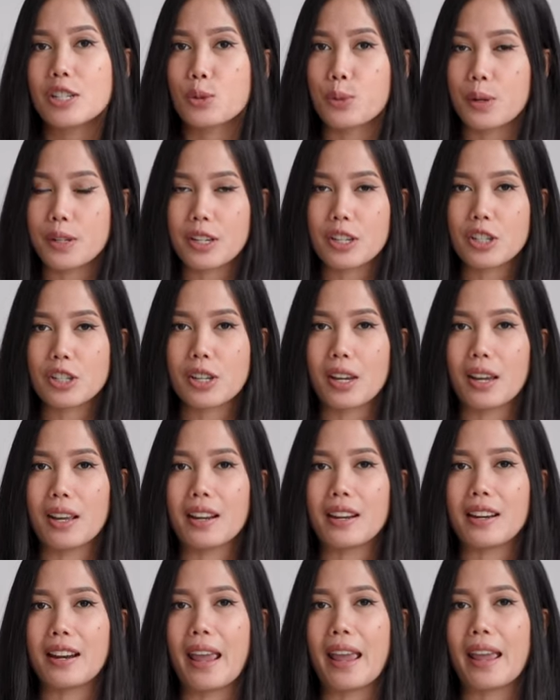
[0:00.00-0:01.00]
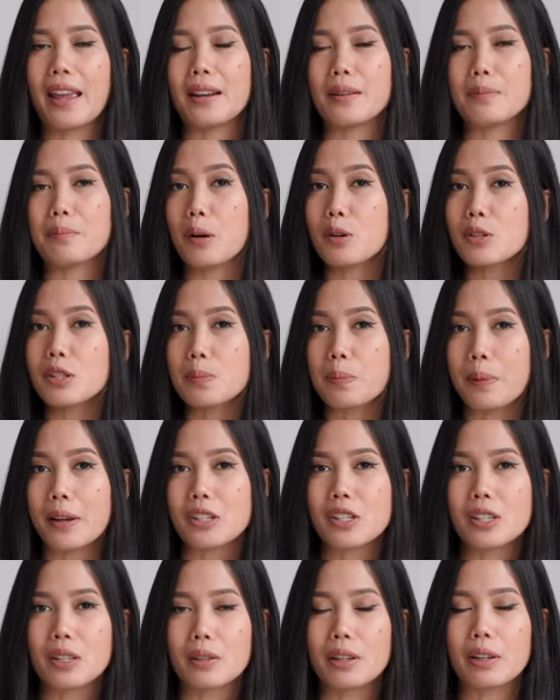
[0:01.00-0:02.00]
tradition, and most
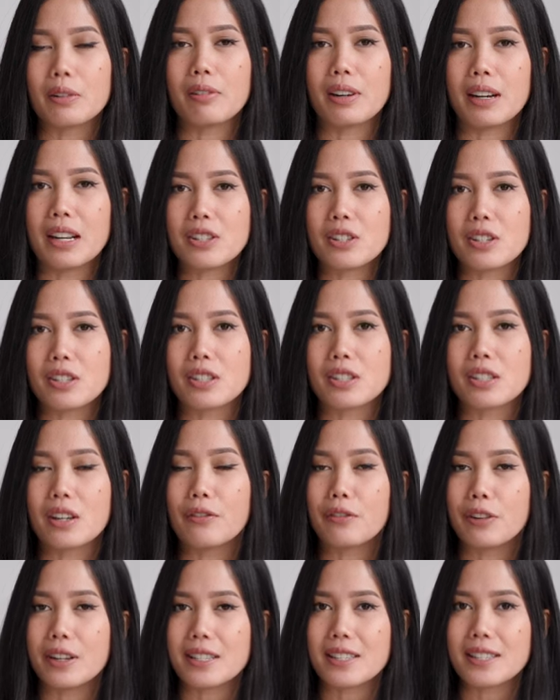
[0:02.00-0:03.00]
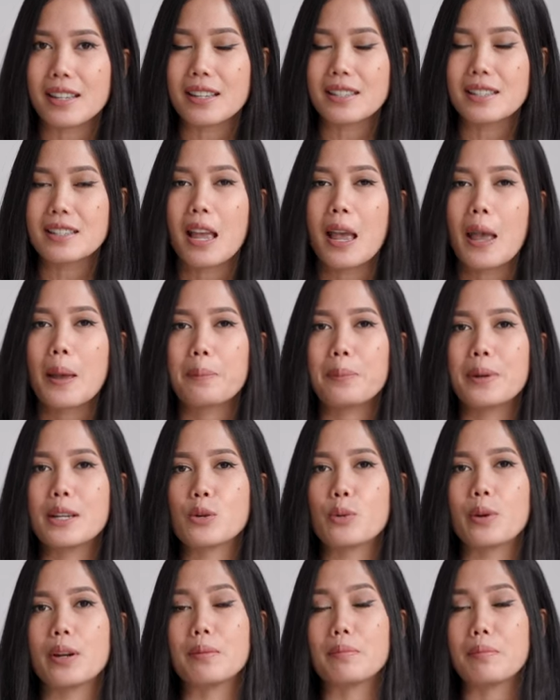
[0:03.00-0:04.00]
especially religious differences
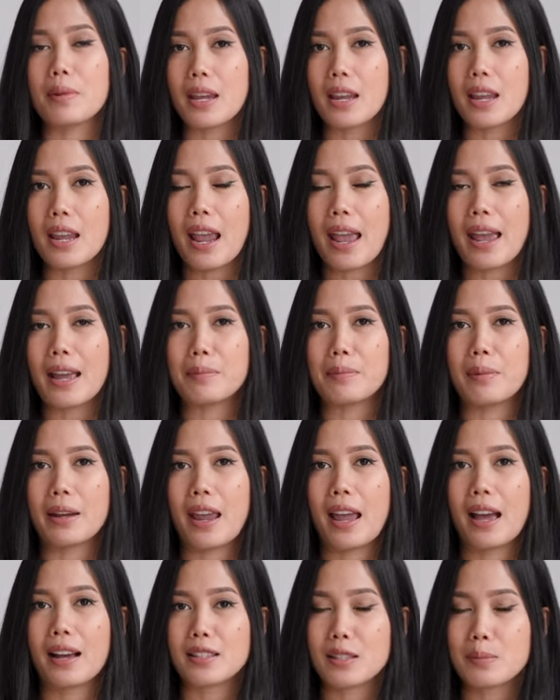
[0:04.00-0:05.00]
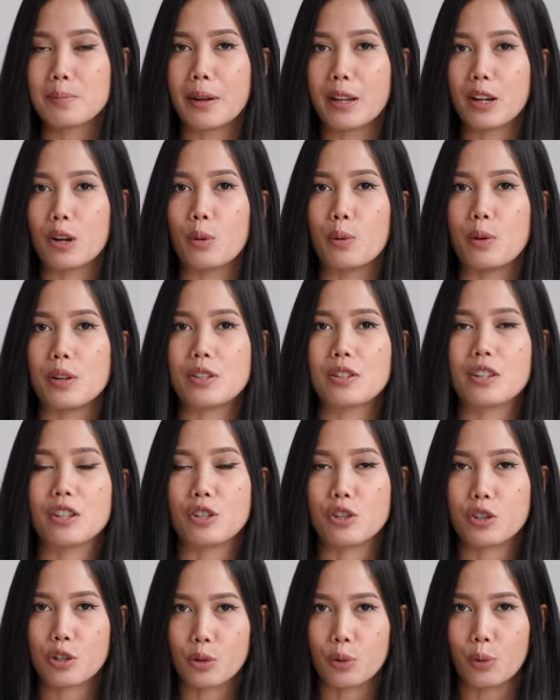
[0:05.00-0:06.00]
between me and my husband who is a
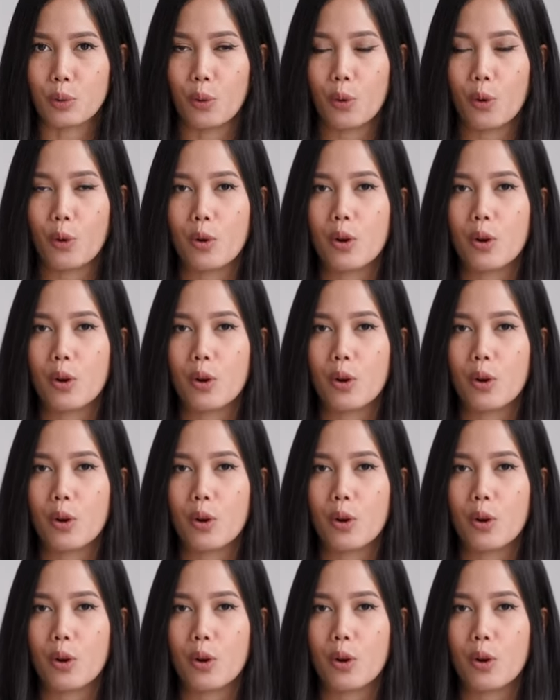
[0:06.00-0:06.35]
Jew.